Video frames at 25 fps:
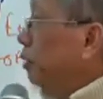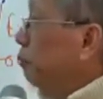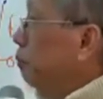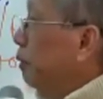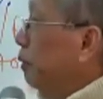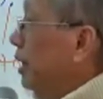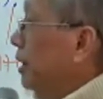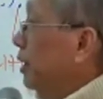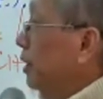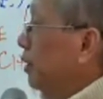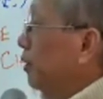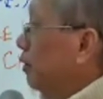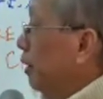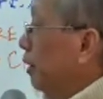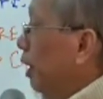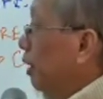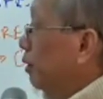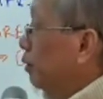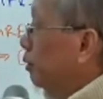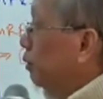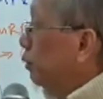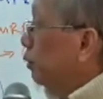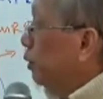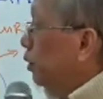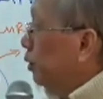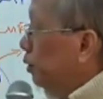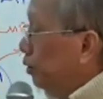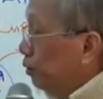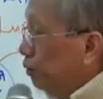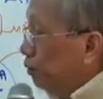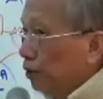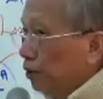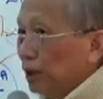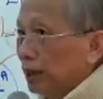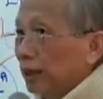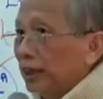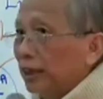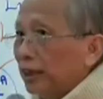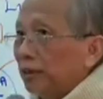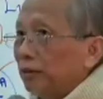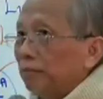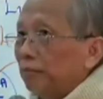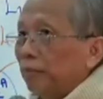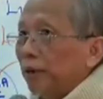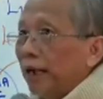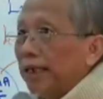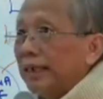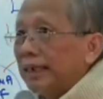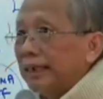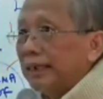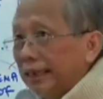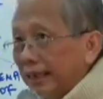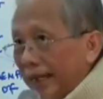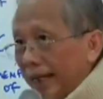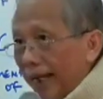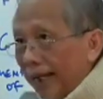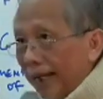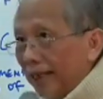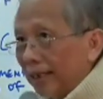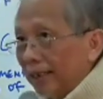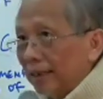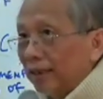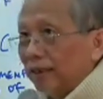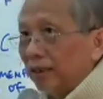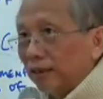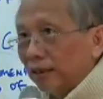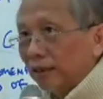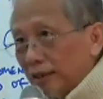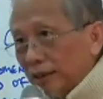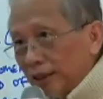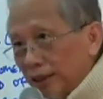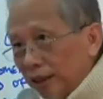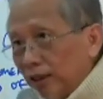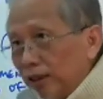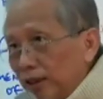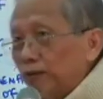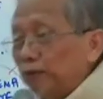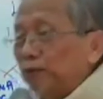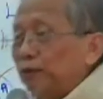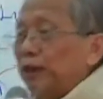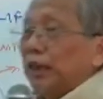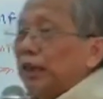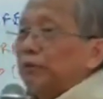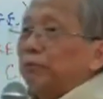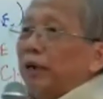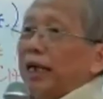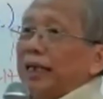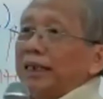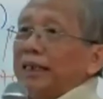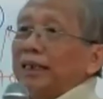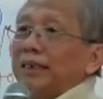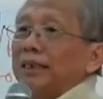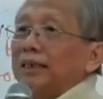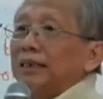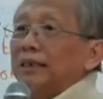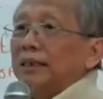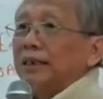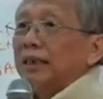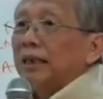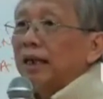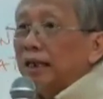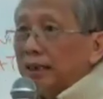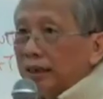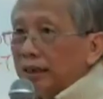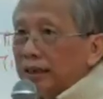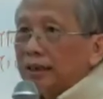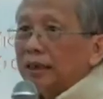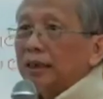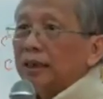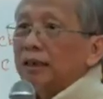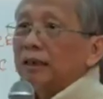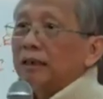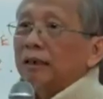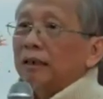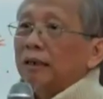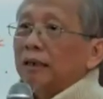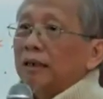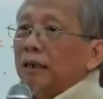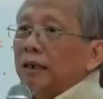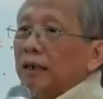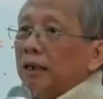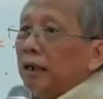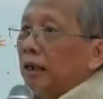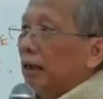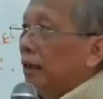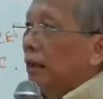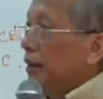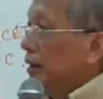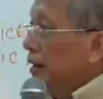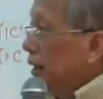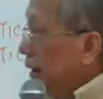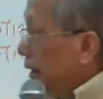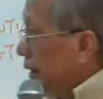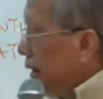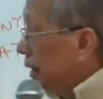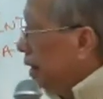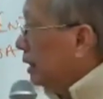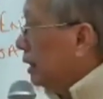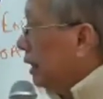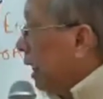must know how to use it, but yet not deluded by it, understand? This is